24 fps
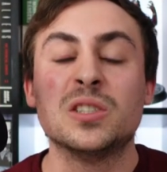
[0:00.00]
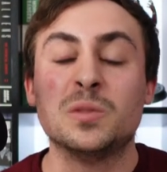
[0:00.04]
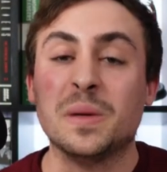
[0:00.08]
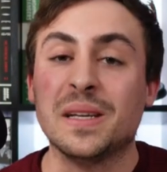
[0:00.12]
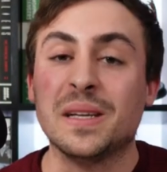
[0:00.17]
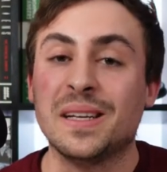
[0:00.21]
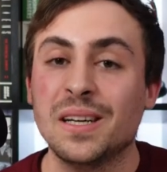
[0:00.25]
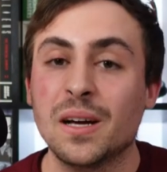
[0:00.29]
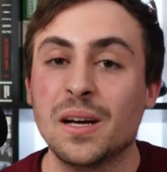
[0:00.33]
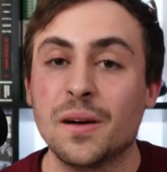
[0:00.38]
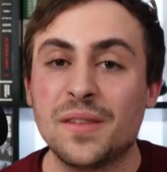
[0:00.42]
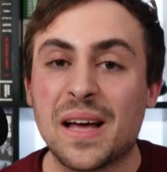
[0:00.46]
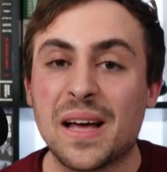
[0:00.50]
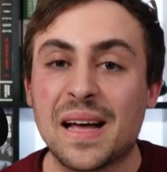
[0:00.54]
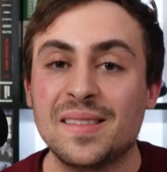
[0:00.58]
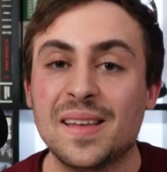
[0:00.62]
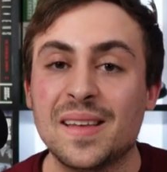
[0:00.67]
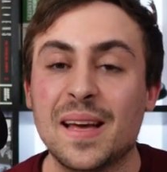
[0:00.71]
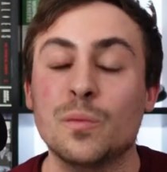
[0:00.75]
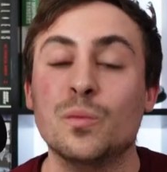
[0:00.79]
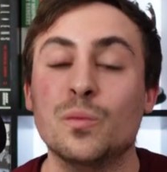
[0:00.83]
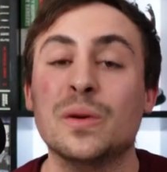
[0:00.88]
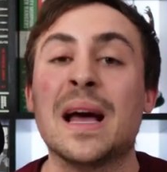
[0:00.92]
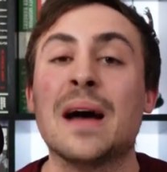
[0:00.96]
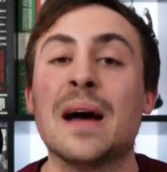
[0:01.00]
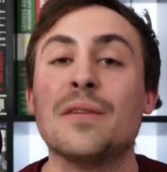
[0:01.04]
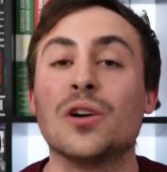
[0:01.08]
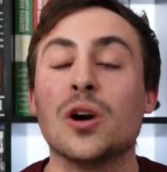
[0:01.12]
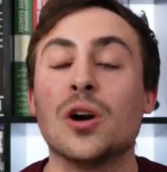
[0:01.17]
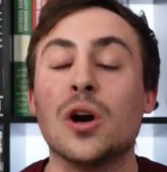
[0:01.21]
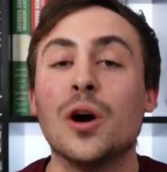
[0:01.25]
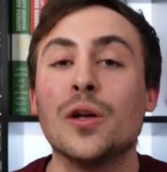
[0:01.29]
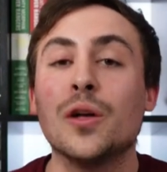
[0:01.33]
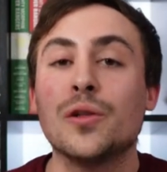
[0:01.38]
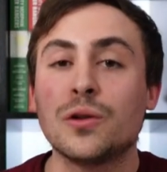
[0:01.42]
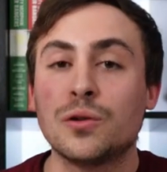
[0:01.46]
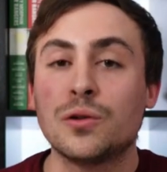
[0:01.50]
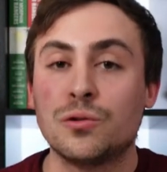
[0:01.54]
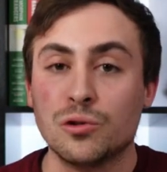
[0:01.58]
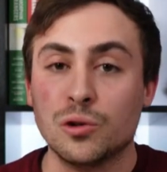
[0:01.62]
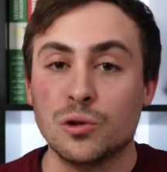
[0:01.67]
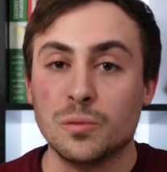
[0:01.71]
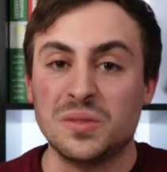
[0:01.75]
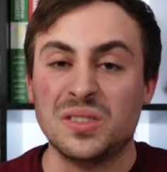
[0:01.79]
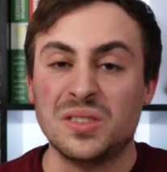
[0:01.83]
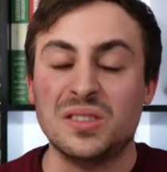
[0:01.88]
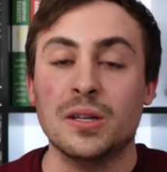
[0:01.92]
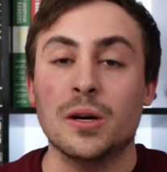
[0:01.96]
Speaking of that, then, we have our other
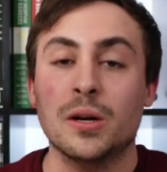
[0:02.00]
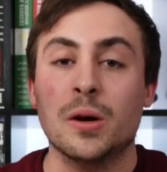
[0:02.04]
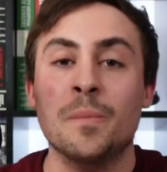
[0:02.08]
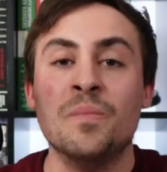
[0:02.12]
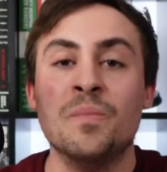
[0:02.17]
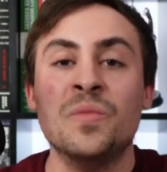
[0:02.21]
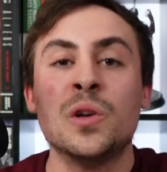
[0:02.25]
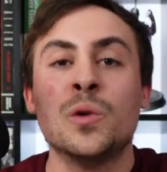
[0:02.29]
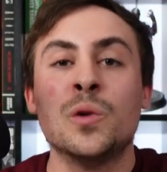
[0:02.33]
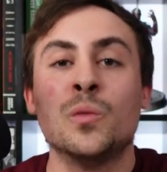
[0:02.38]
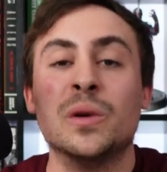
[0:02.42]
group still.